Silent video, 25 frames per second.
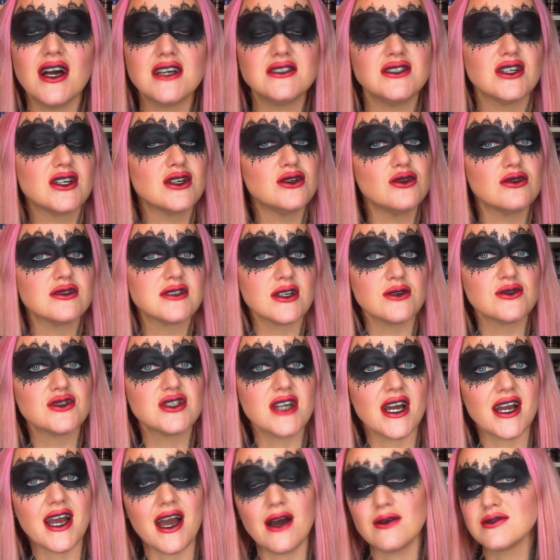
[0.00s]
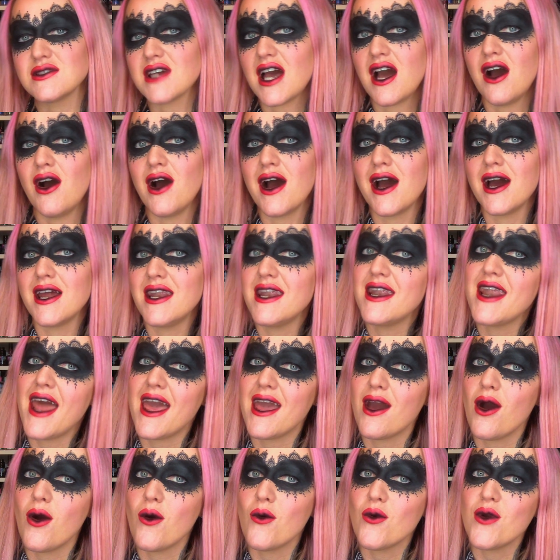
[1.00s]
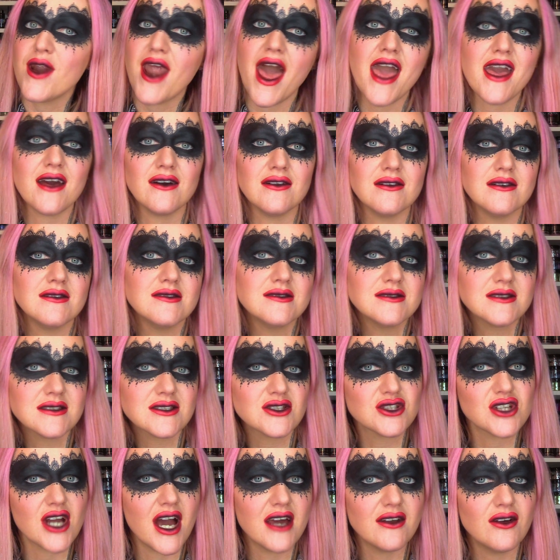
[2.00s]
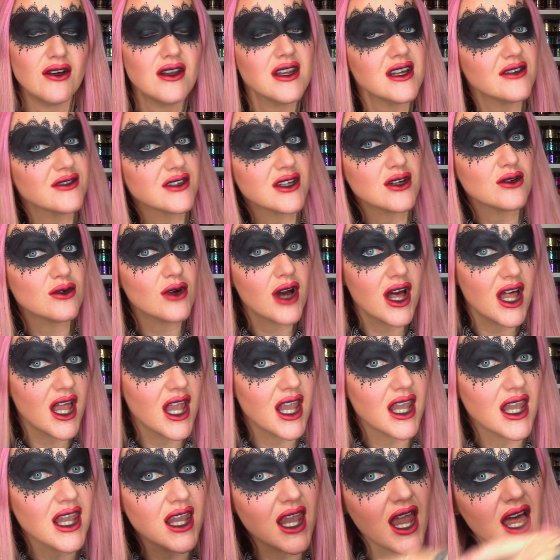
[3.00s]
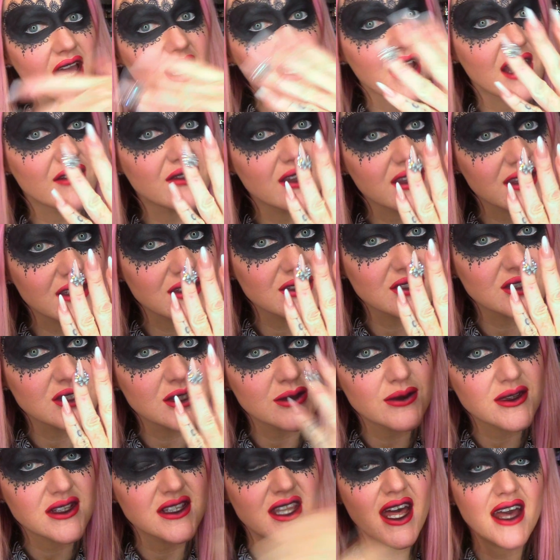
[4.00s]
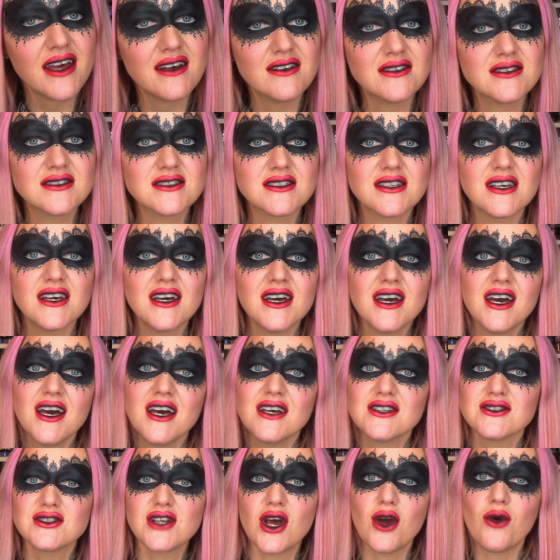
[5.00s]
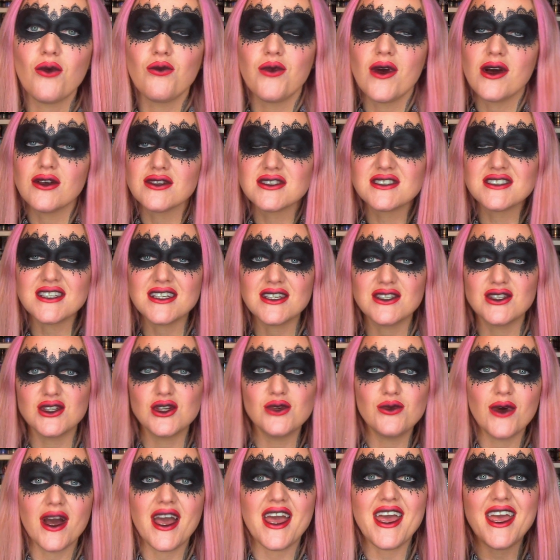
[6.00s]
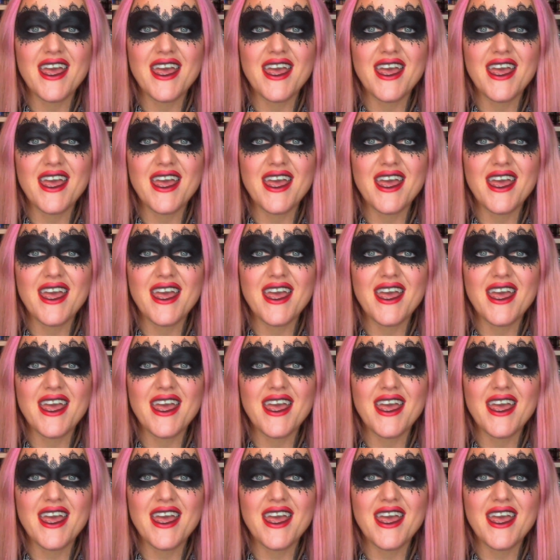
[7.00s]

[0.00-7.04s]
and you can also check out our Naio Nails channel if you like everything to do with nails. So we'll see you